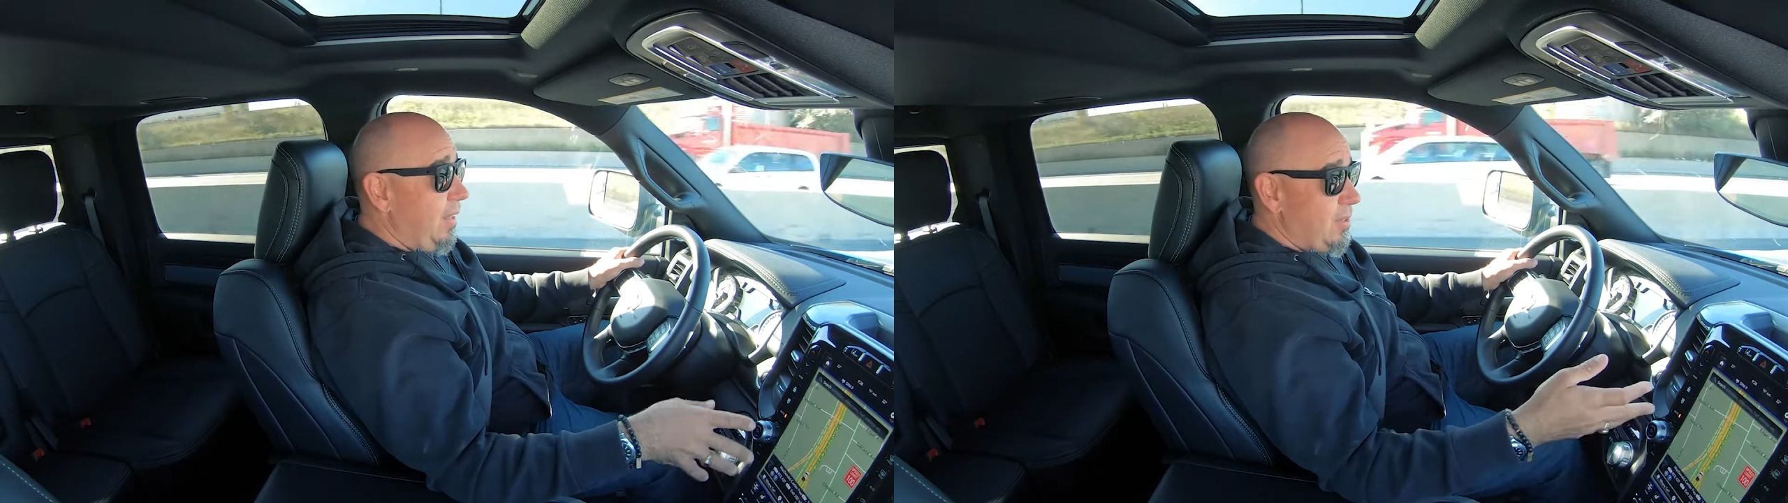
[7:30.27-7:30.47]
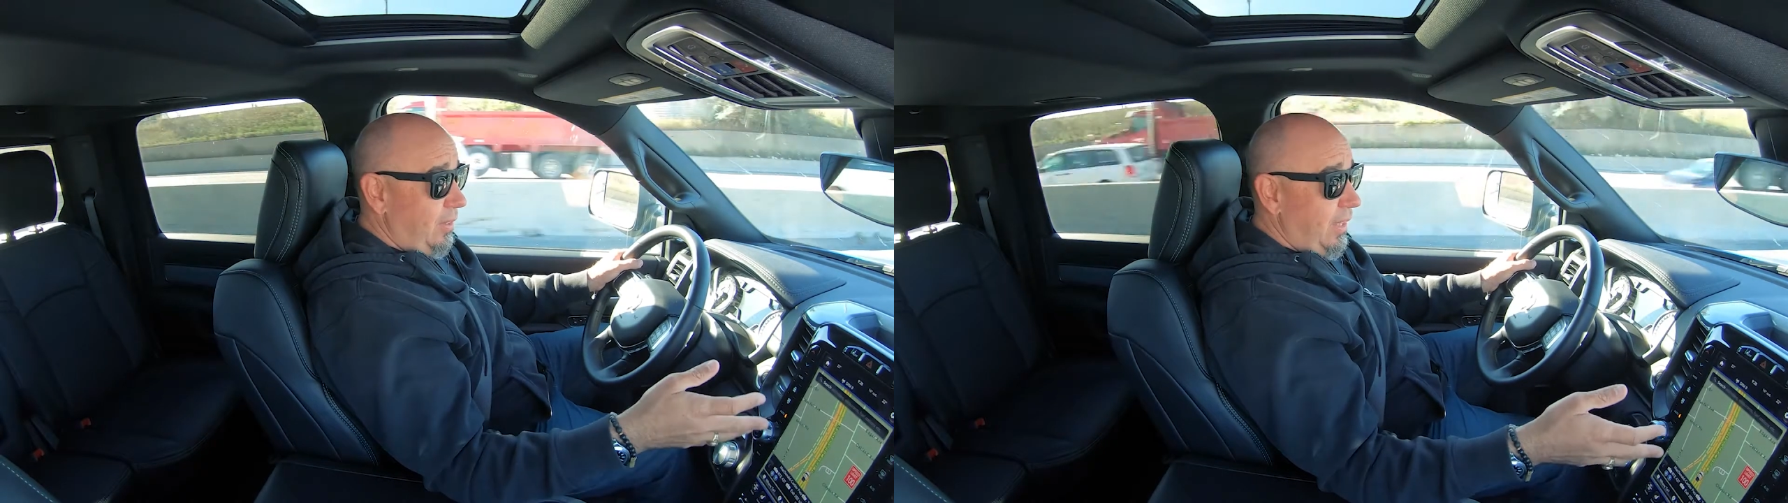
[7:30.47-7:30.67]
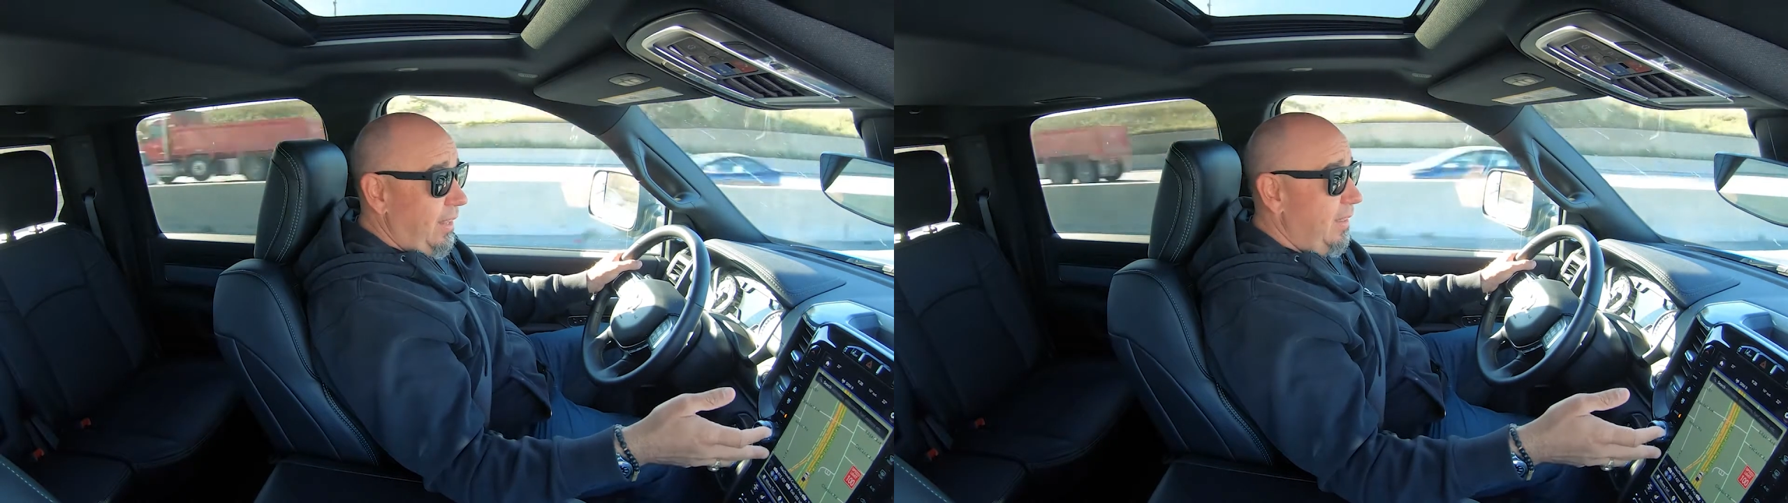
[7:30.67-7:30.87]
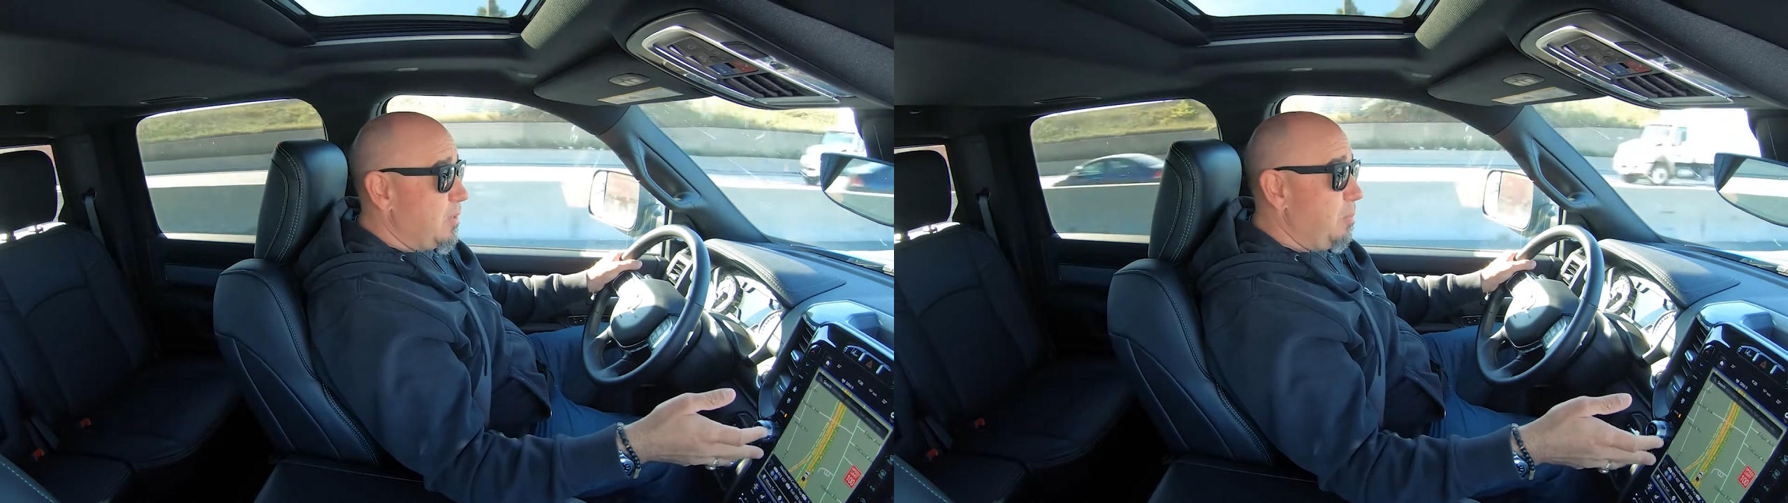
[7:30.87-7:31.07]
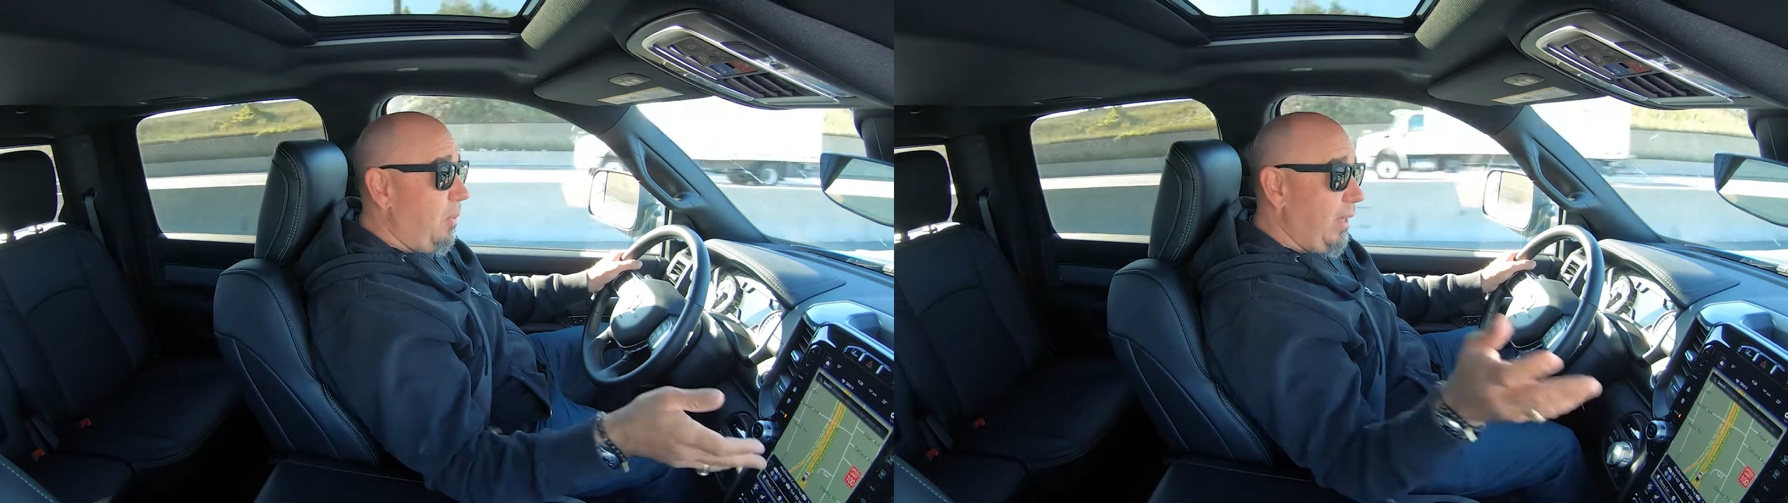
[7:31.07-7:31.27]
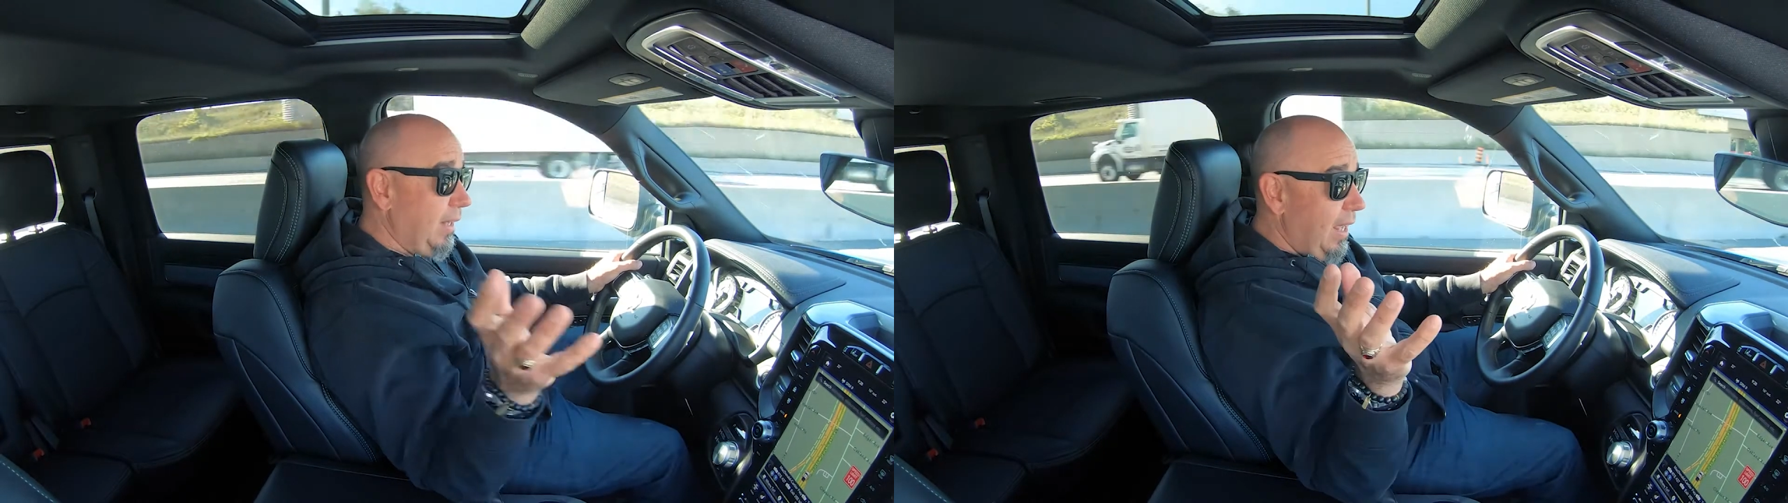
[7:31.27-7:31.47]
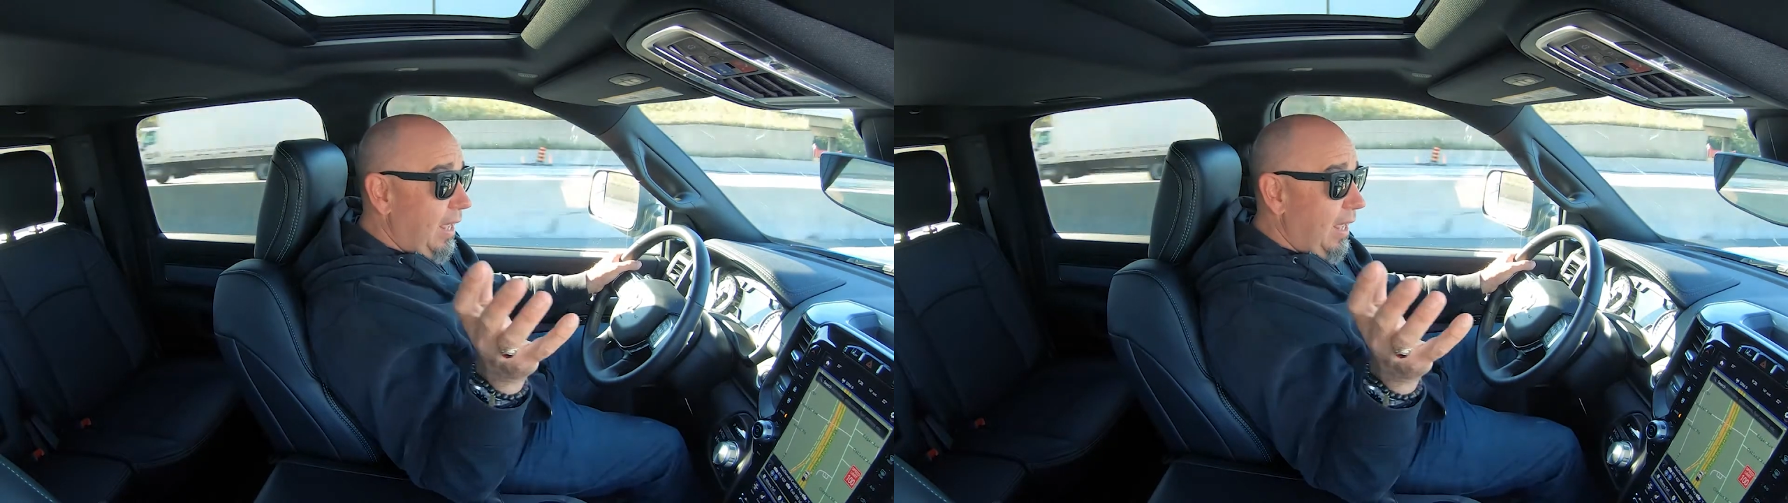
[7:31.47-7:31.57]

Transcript: certainly at this point,